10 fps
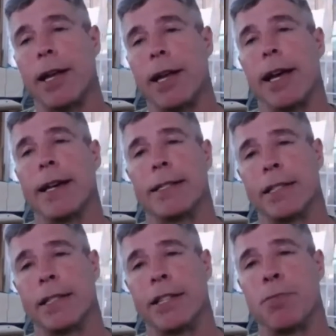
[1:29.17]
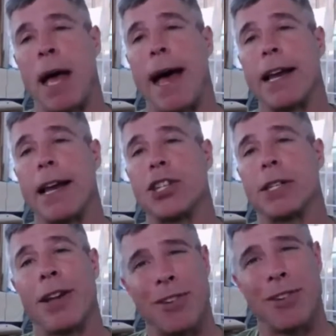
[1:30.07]
and a 6 inch batch.
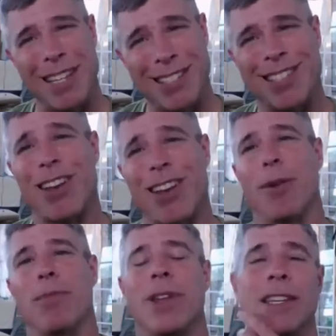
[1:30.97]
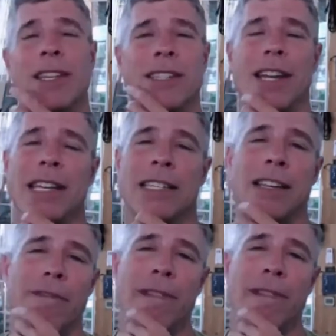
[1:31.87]
Now, there is some. That isn't, it's
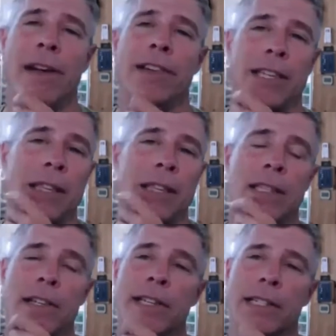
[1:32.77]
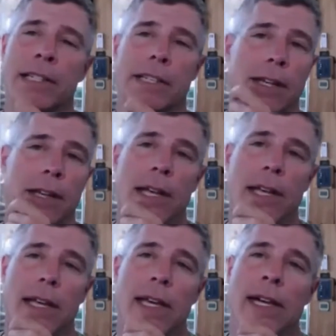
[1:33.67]
not fair to say that there isn't.
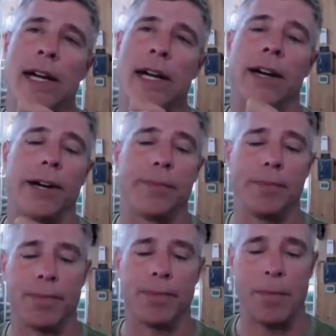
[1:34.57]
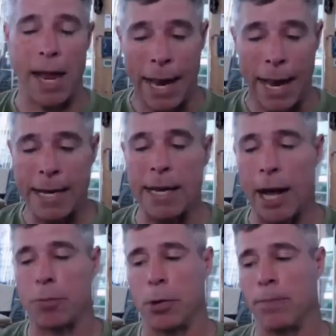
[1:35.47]
Um, any
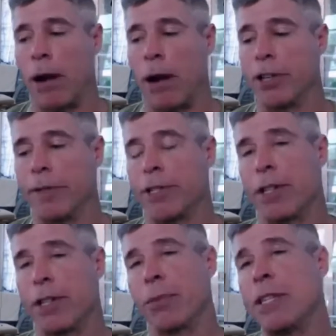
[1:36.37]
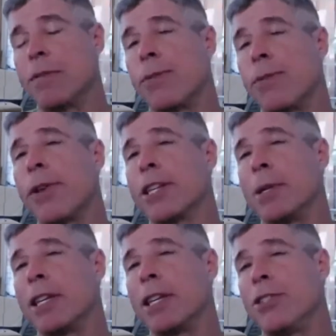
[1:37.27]
output power difference. And the reason for that is
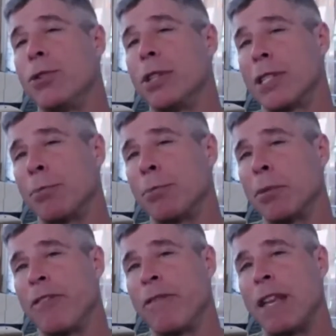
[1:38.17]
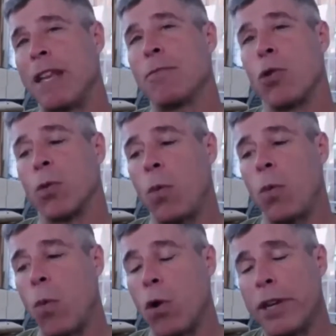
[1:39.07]
because you can simply fit more
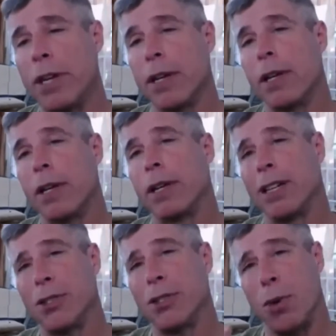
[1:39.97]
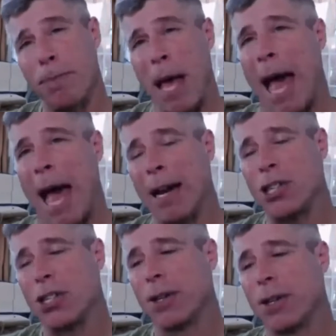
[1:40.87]
wood into a
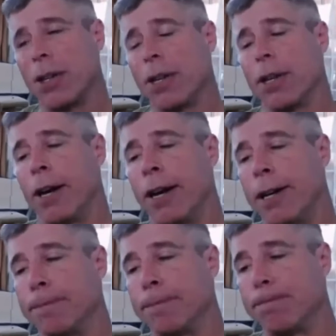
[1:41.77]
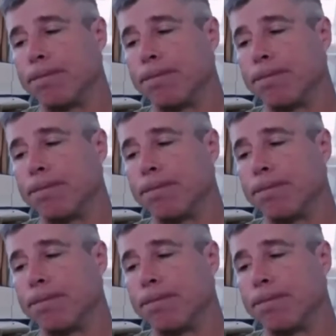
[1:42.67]
batch um,